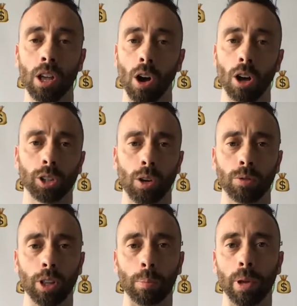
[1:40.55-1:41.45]
Also
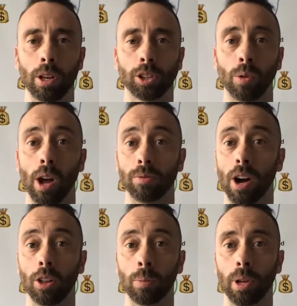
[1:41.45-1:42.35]
for the Bills, though, I
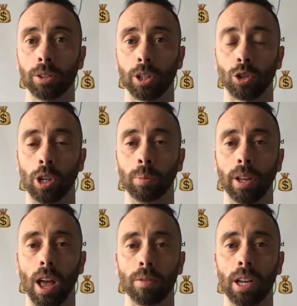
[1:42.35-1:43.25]
follow the Bills extremely
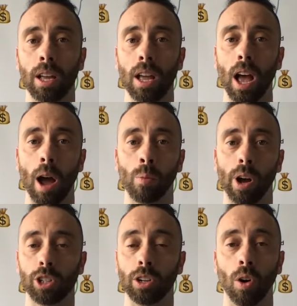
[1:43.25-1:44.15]
heavy. I'm
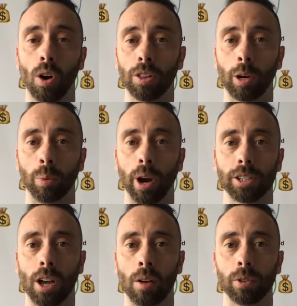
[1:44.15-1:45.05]
watching all their press
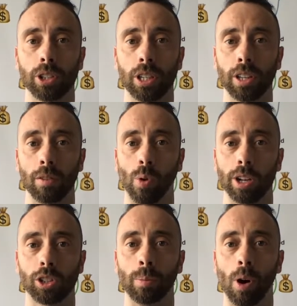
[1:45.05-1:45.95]
conferences. I've
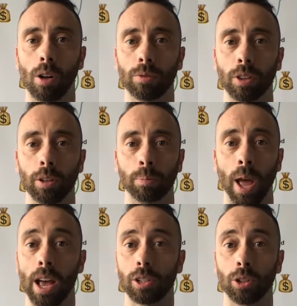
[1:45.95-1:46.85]
watched them all for the
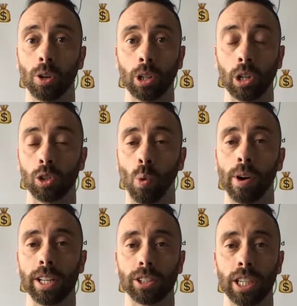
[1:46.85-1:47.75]
past, good
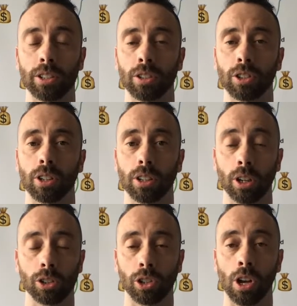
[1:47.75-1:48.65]
20 seasons or
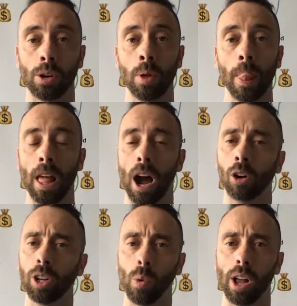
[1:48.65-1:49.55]
so. I
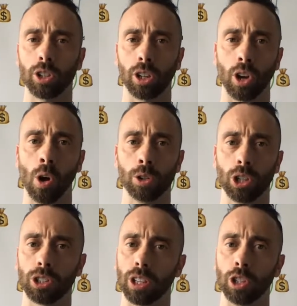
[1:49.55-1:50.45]
only watch the
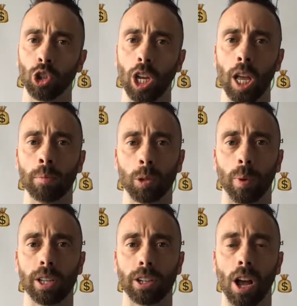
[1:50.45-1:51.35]
coaches and the GMs
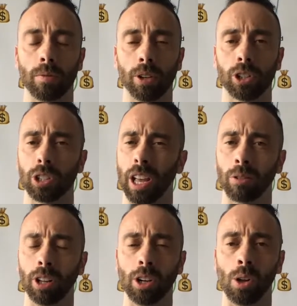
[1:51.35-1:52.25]
press conferences. I
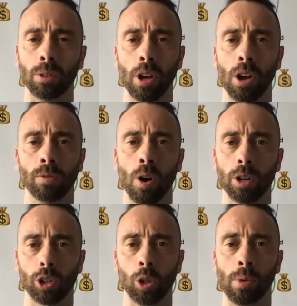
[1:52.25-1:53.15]
really don't
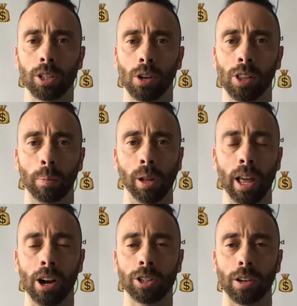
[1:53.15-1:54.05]
focus too much on the
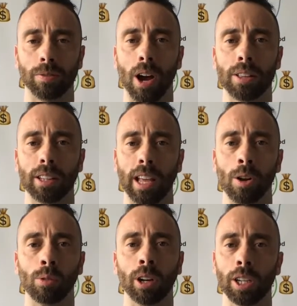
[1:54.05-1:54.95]
players. I find that they
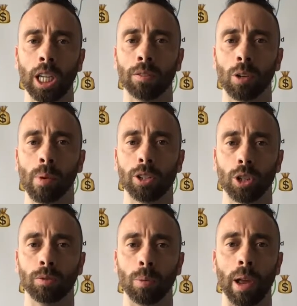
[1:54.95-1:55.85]
don't really give you much
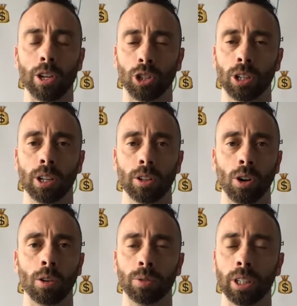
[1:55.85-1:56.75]
information, and they're
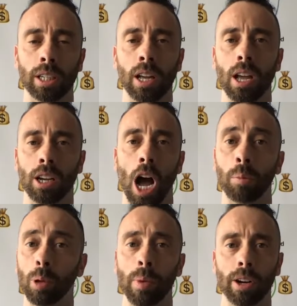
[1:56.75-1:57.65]
awfully
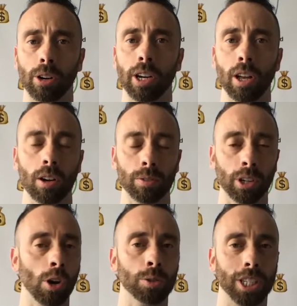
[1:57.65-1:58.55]
complimentary of their
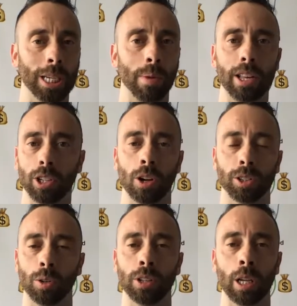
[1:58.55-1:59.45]
own teammates and
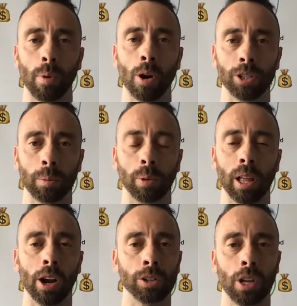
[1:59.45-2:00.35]
also the opposing
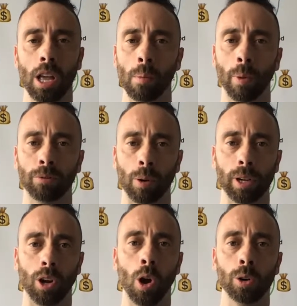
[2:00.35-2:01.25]
players. But from a
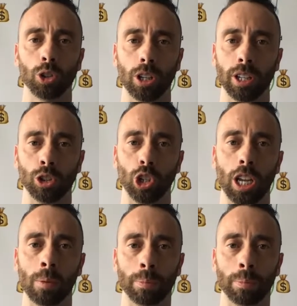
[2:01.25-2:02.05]
coach and a GM